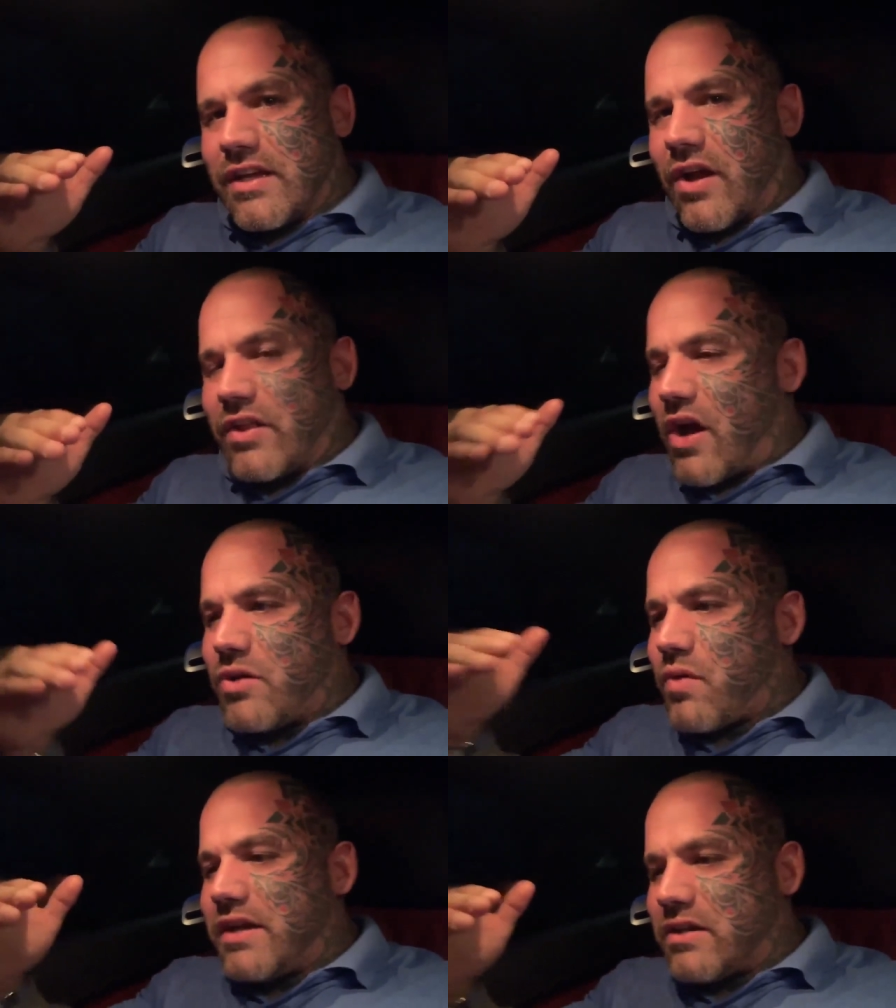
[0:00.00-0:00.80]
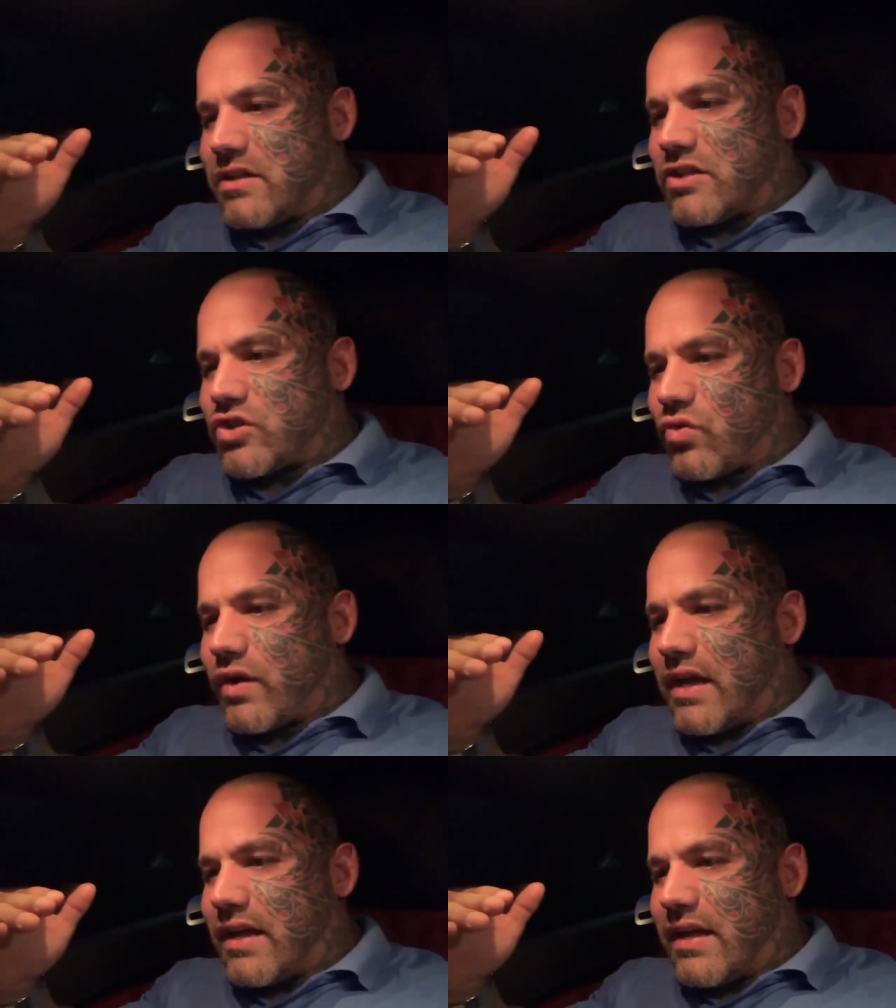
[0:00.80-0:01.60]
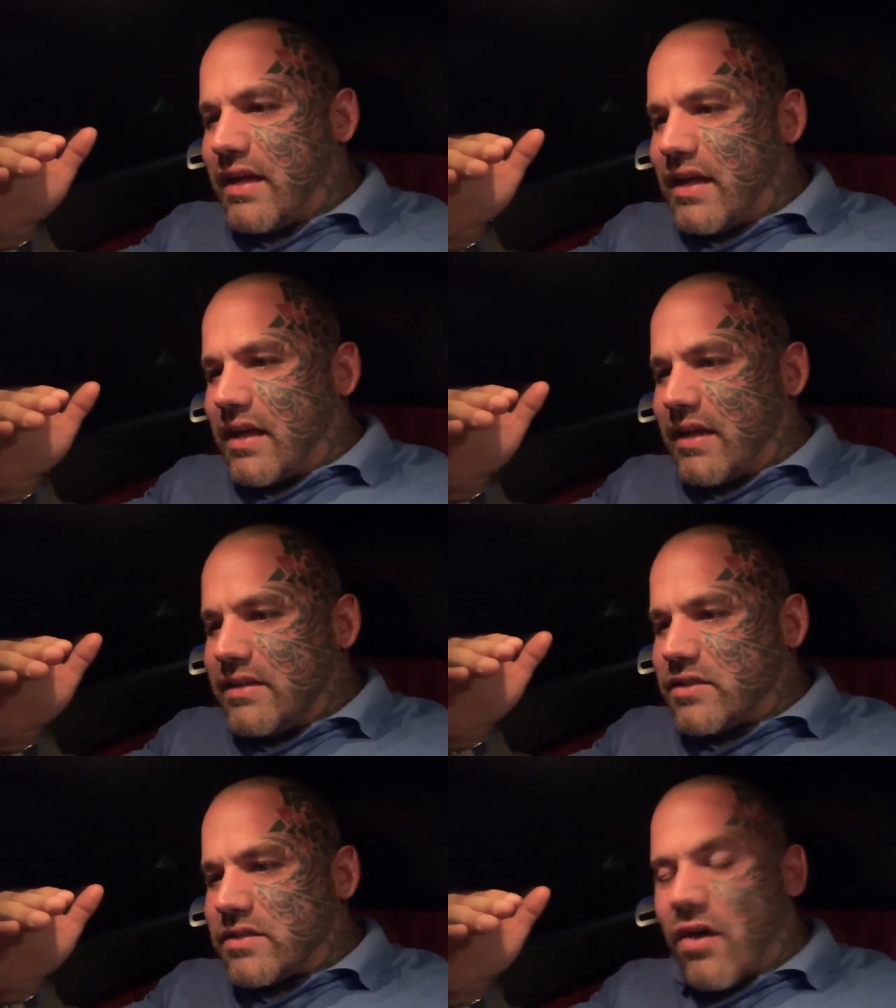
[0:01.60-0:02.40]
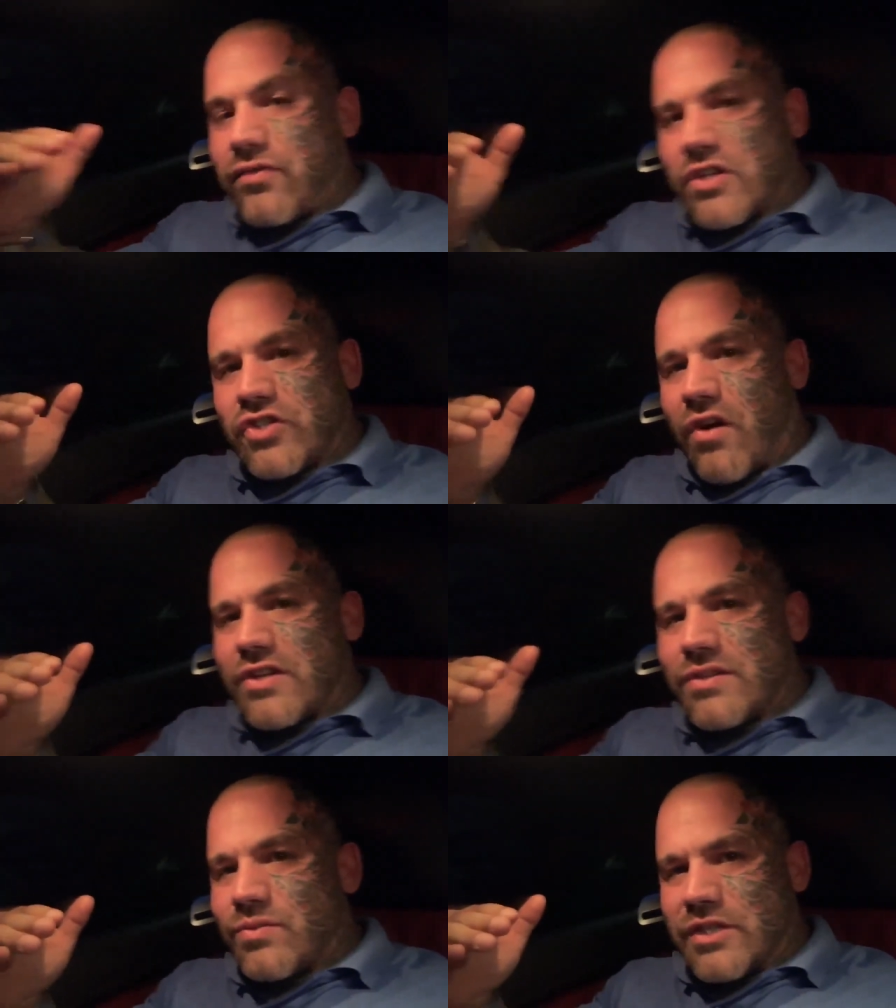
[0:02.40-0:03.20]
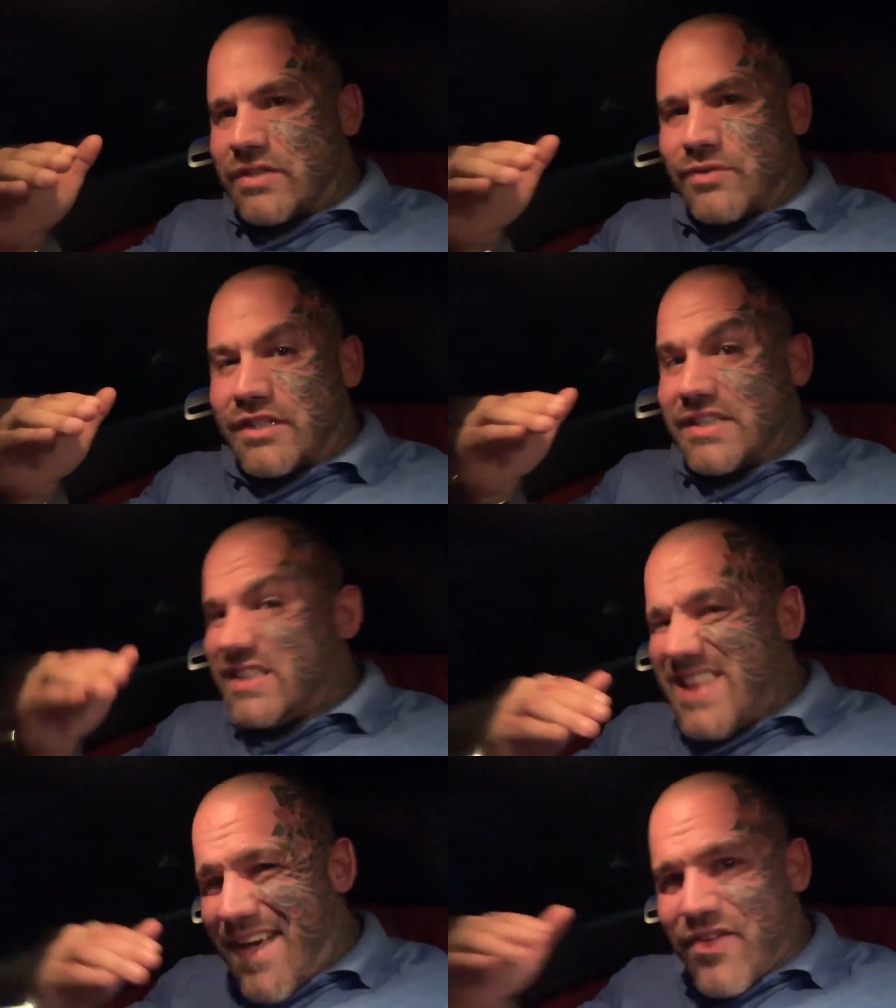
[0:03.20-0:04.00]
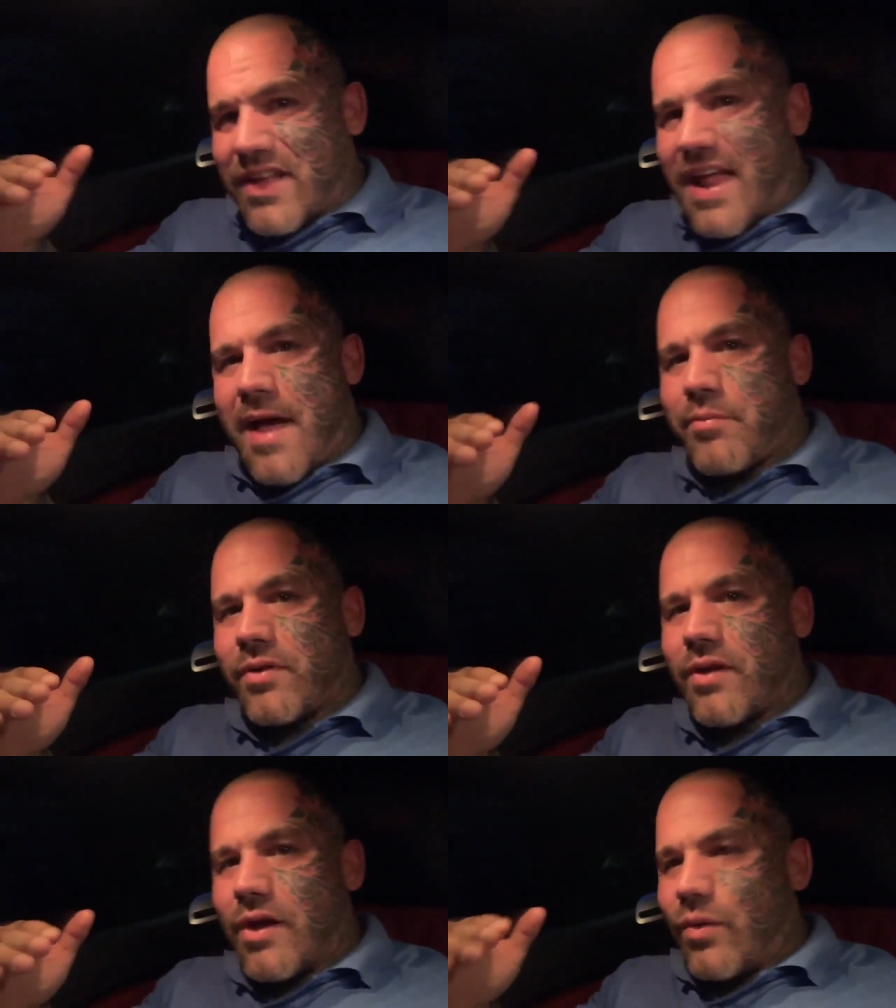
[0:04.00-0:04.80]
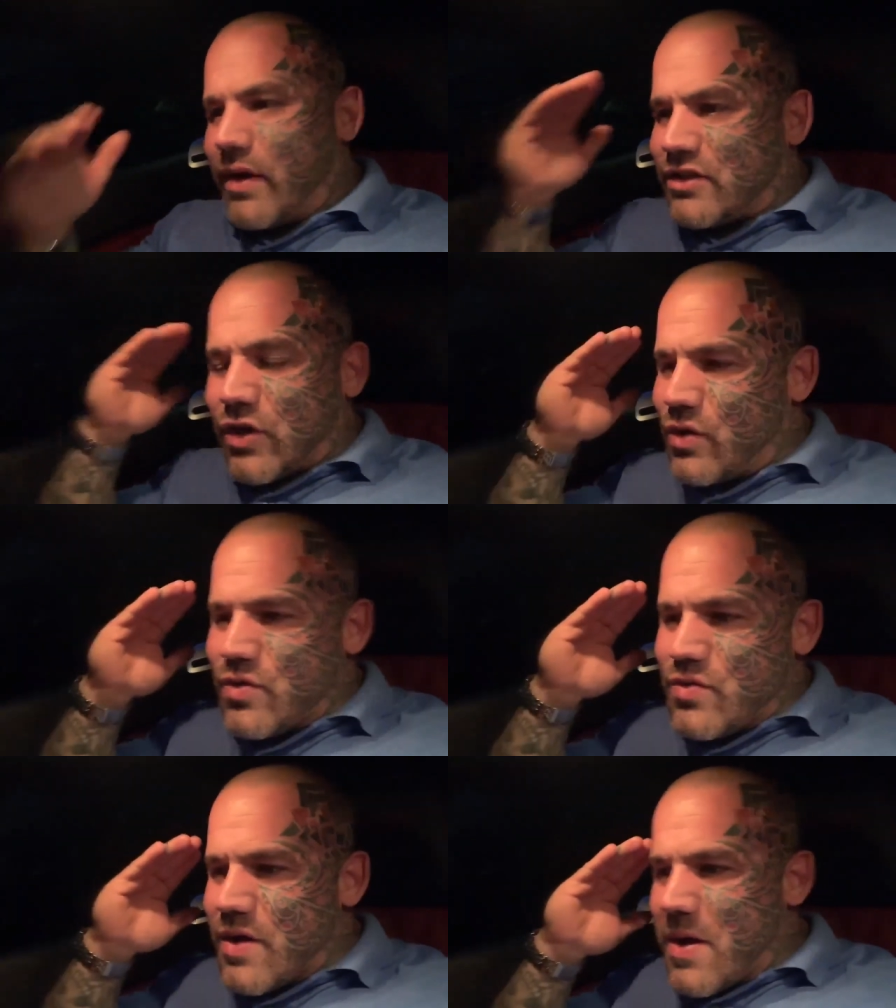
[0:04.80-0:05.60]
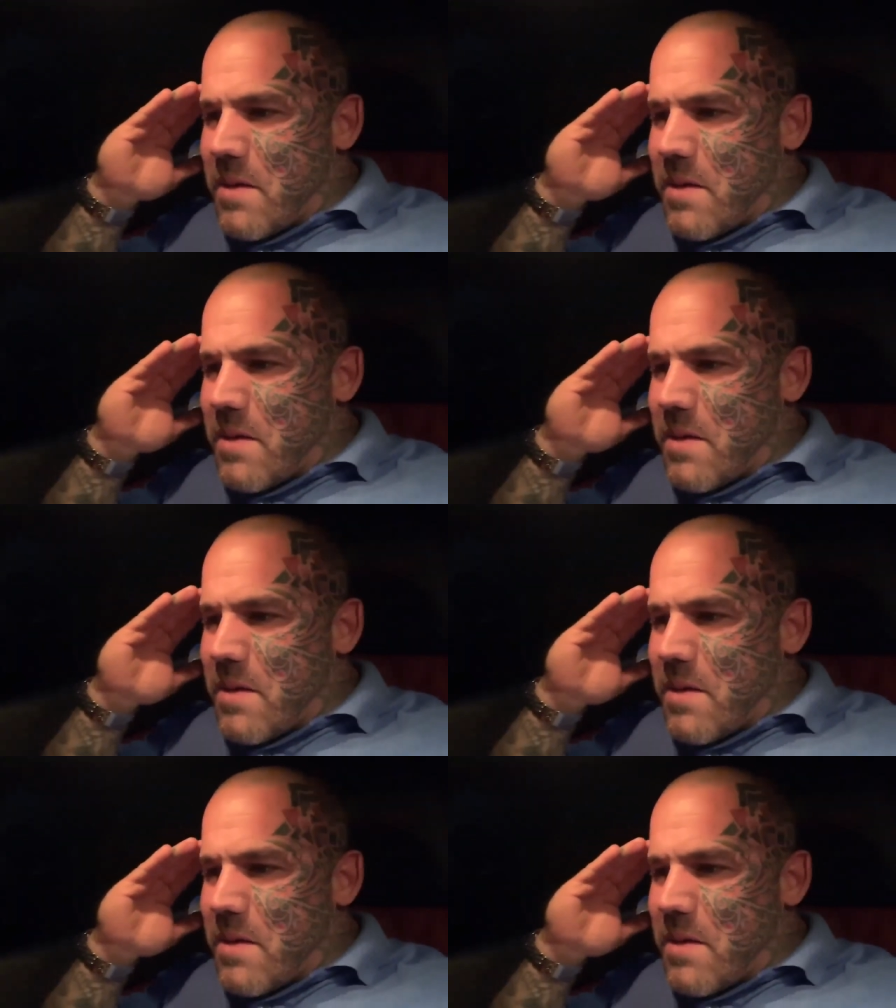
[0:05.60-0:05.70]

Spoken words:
You know, the only way you can destroy it is self-destruction, which is never going to happen. We're too